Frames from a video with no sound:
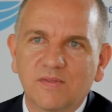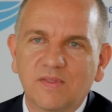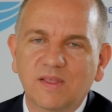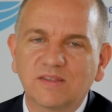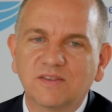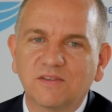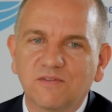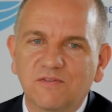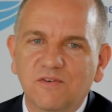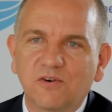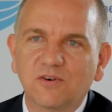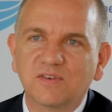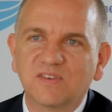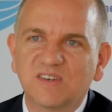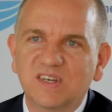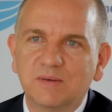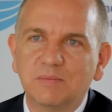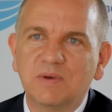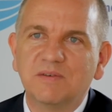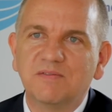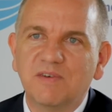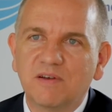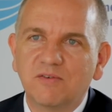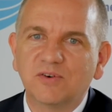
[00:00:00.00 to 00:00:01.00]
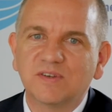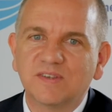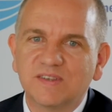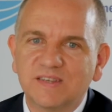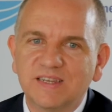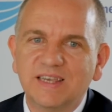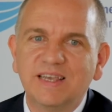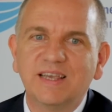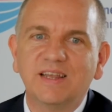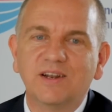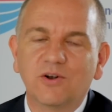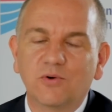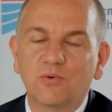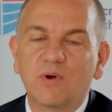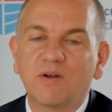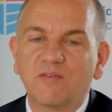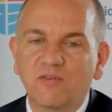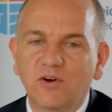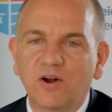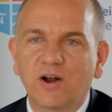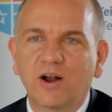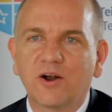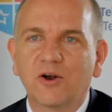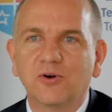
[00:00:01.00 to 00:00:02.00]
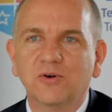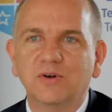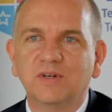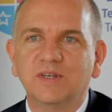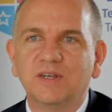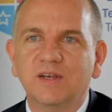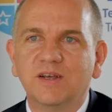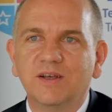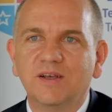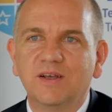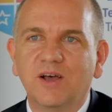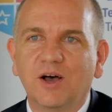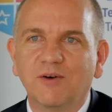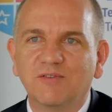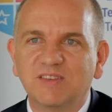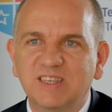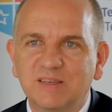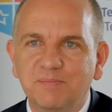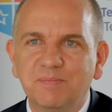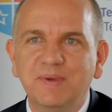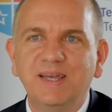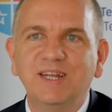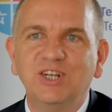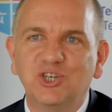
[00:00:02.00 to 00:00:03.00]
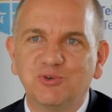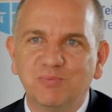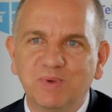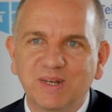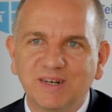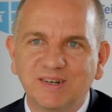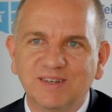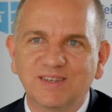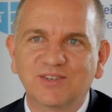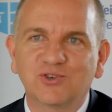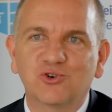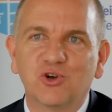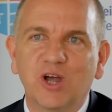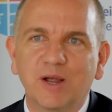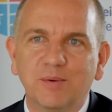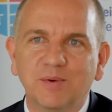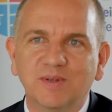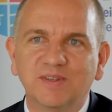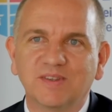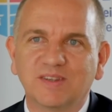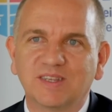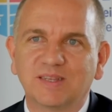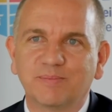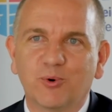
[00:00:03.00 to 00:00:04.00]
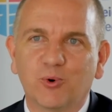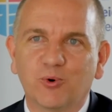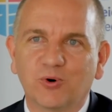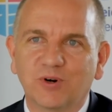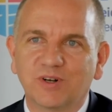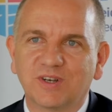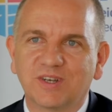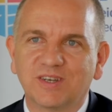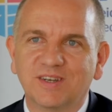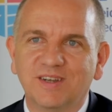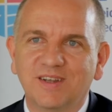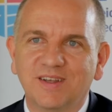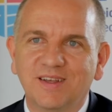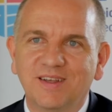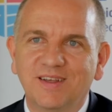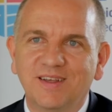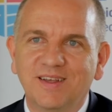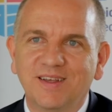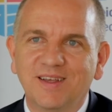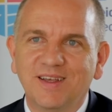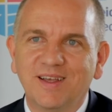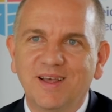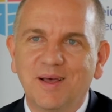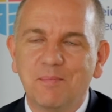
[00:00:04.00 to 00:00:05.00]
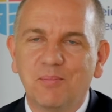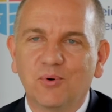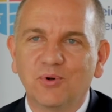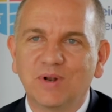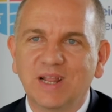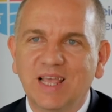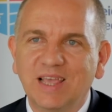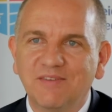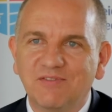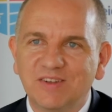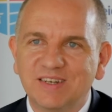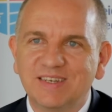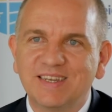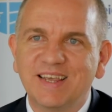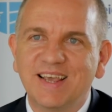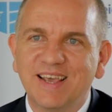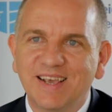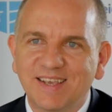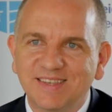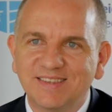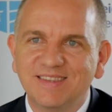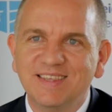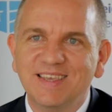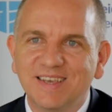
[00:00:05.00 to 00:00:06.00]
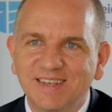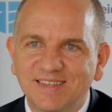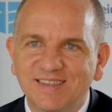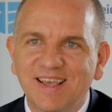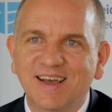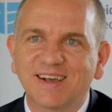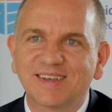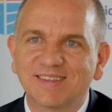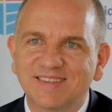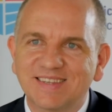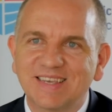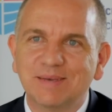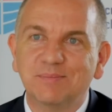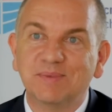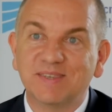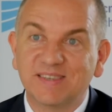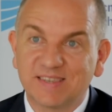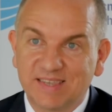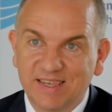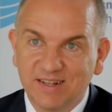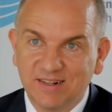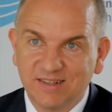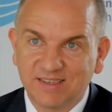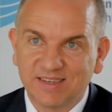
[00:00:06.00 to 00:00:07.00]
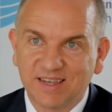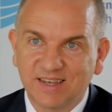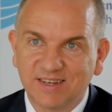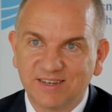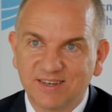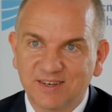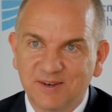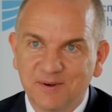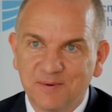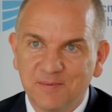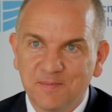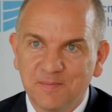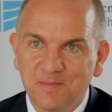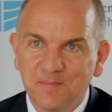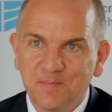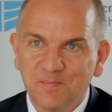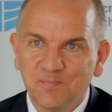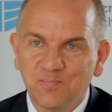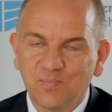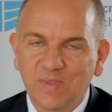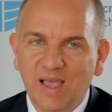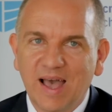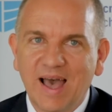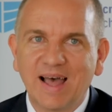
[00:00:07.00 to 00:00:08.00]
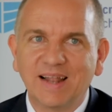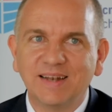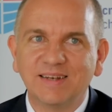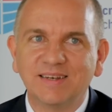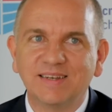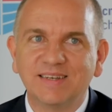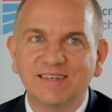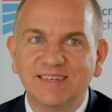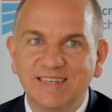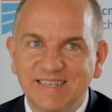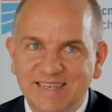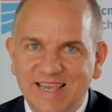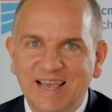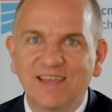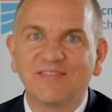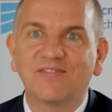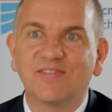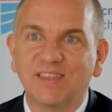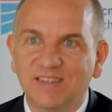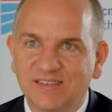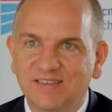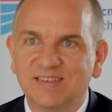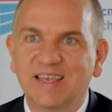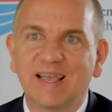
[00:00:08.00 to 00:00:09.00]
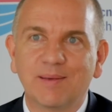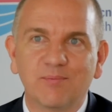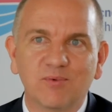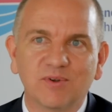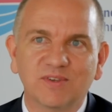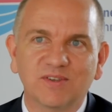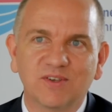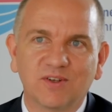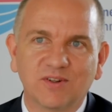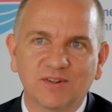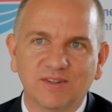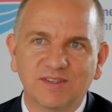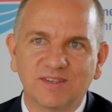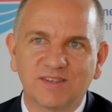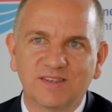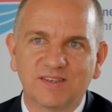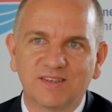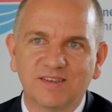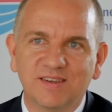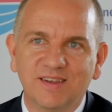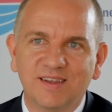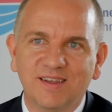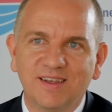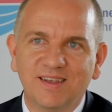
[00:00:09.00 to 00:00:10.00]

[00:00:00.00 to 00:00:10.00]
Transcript: That's the first time I've ever seen or ever heard of speech being described as a sport. But if it takes the exact same skill set and to get the same results,